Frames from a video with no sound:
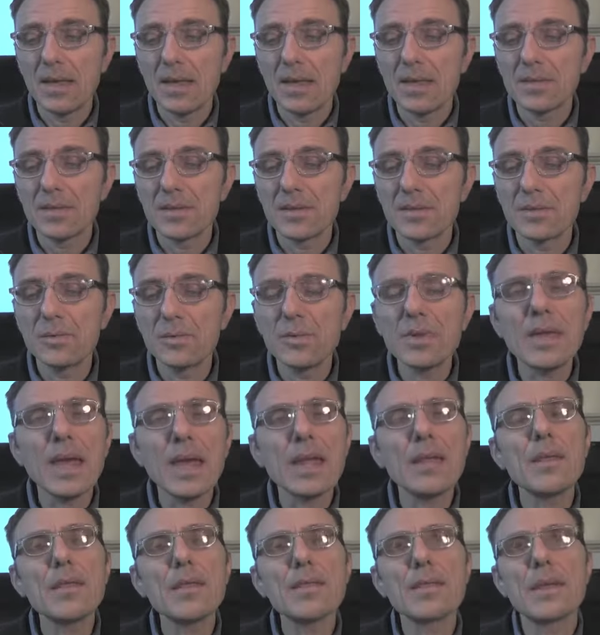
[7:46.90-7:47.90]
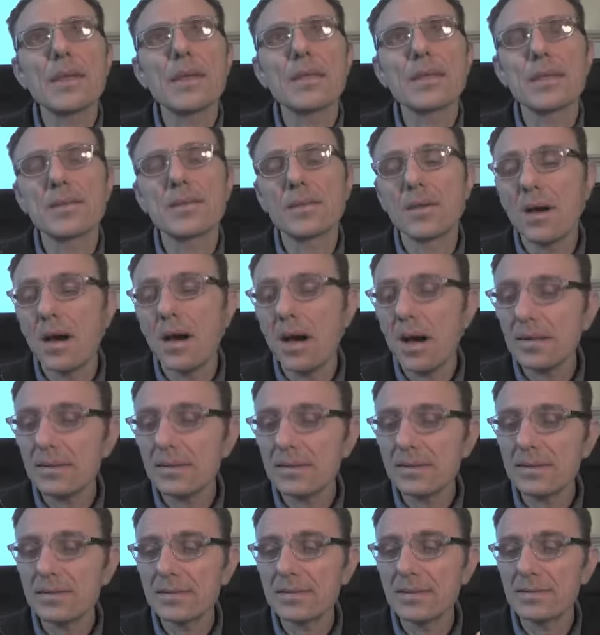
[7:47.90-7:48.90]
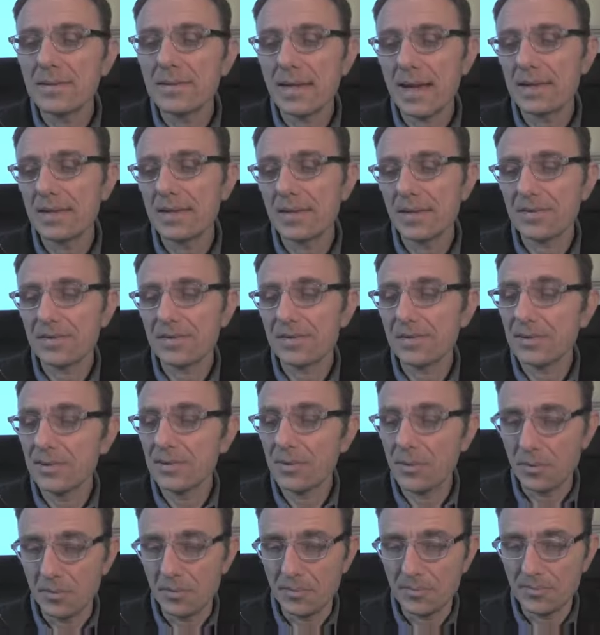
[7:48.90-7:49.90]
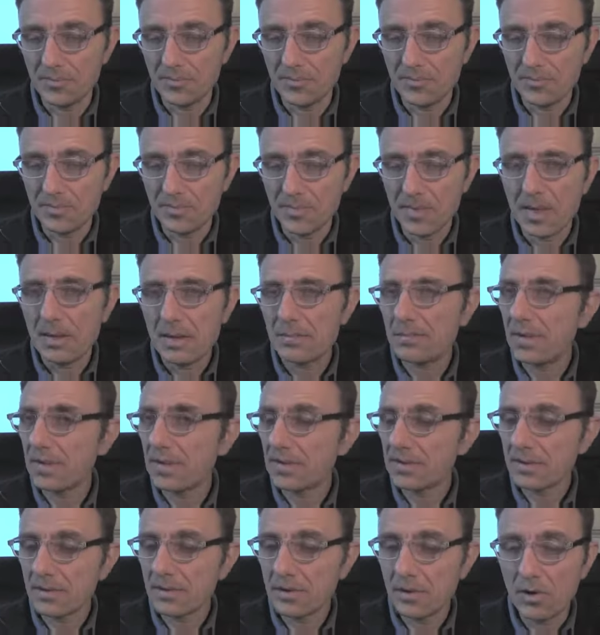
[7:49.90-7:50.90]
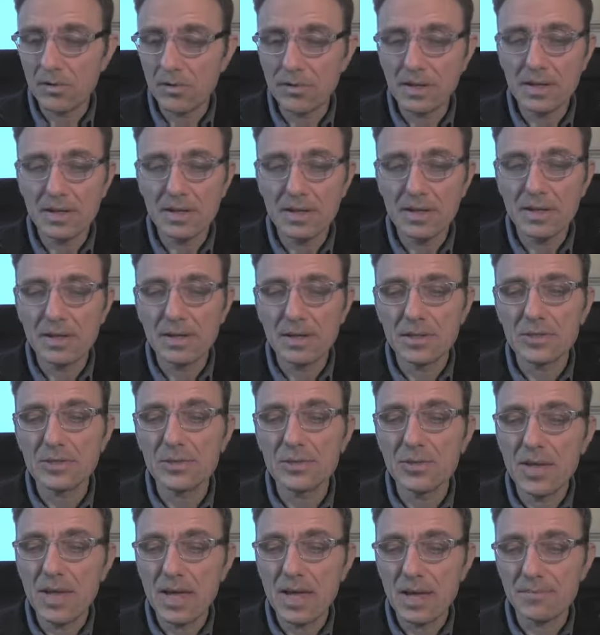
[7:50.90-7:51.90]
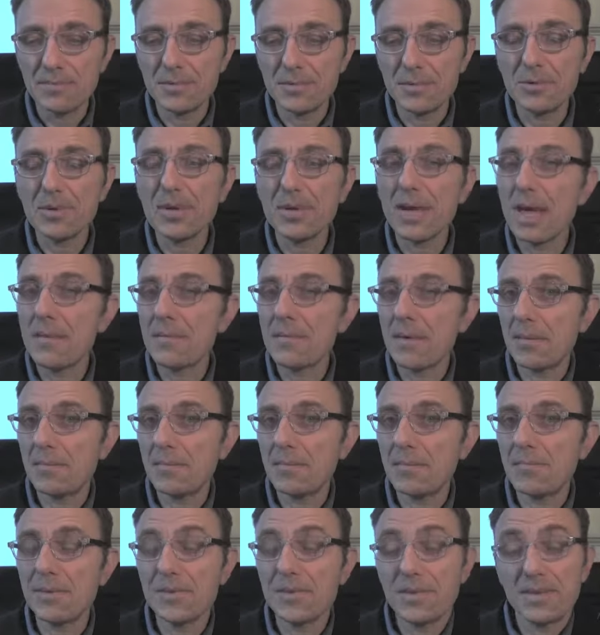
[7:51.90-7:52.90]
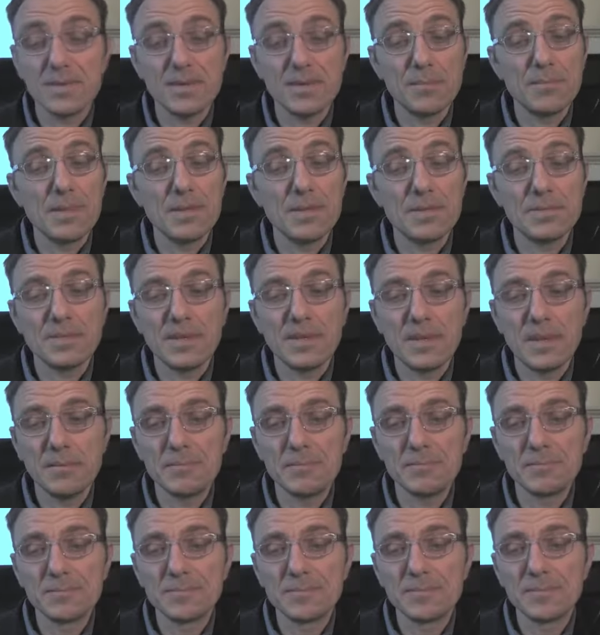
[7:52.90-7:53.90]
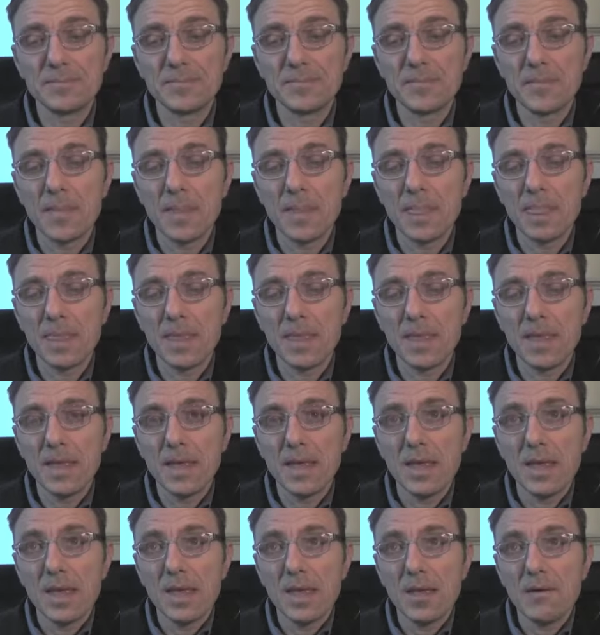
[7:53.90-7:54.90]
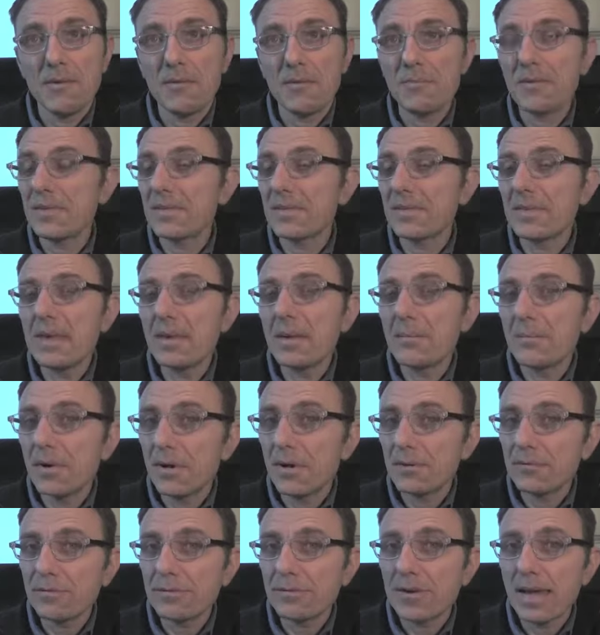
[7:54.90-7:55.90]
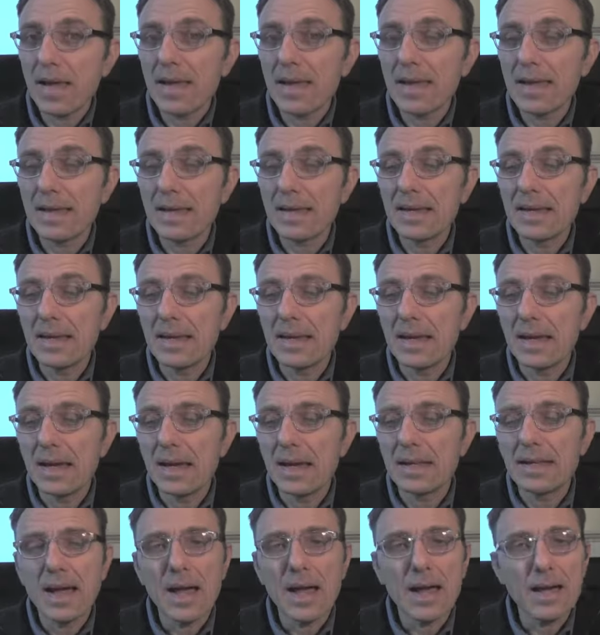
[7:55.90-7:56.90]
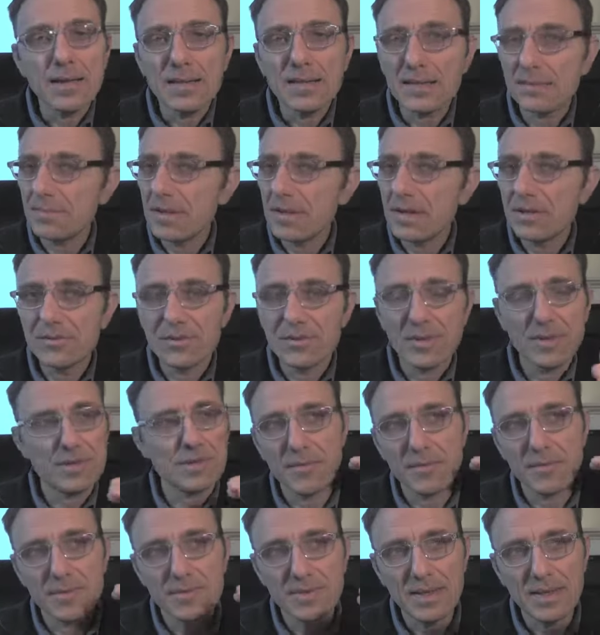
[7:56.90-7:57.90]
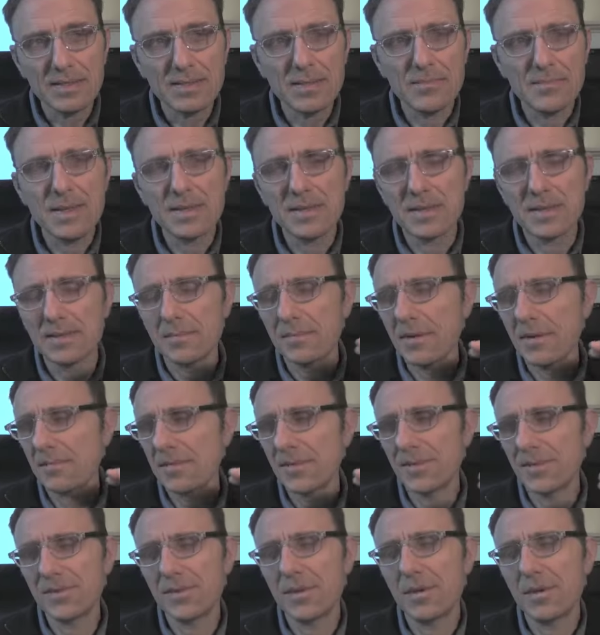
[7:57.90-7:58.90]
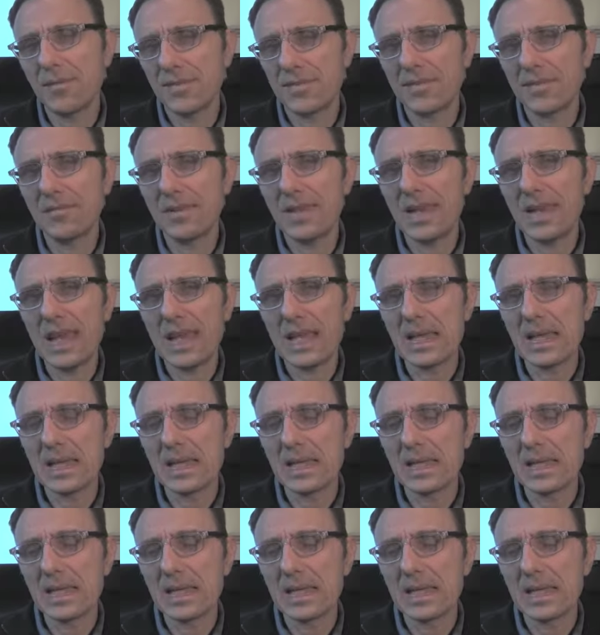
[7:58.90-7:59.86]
So doing anything that God designed us to do brings glory to Him who came up with this ability. When we see a bird flying at high speed just centimeters above the surface of a lake,